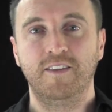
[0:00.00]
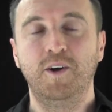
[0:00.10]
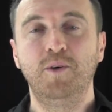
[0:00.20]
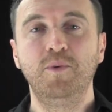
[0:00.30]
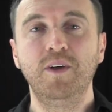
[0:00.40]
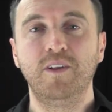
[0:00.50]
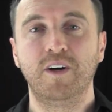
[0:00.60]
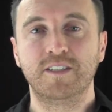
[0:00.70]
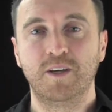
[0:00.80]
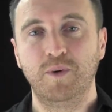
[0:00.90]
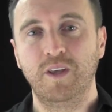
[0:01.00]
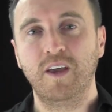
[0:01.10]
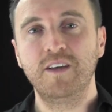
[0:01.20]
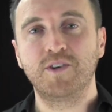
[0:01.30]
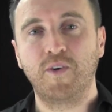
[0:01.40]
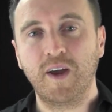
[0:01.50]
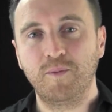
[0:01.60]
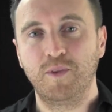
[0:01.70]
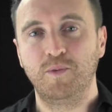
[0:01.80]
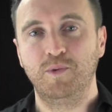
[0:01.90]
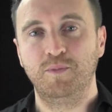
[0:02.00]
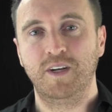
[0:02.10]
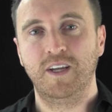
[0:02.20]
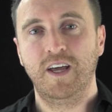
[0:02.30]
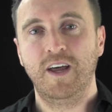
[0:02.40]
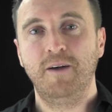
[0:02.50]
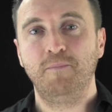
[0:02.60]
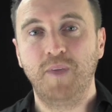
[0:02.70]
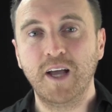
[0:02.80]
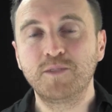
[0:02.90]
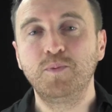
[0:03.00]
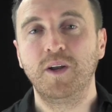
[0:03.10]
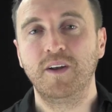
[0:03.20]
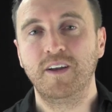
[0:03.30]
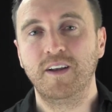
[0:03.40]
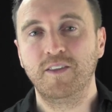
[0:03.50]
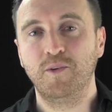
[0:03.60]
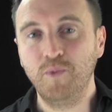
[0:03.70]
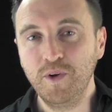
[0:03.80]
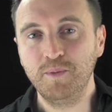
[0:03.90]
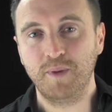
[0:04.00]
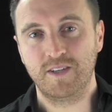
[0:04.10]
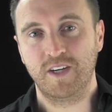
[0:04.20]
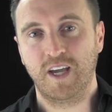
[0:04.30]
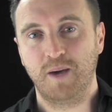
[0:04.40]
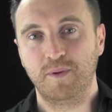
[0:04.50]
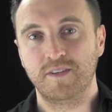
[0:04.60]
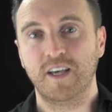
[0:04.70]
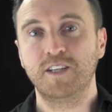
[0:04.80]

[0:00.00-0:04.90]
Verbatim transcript: They don't realize that when you interact with a woman, that's when the real magic happens.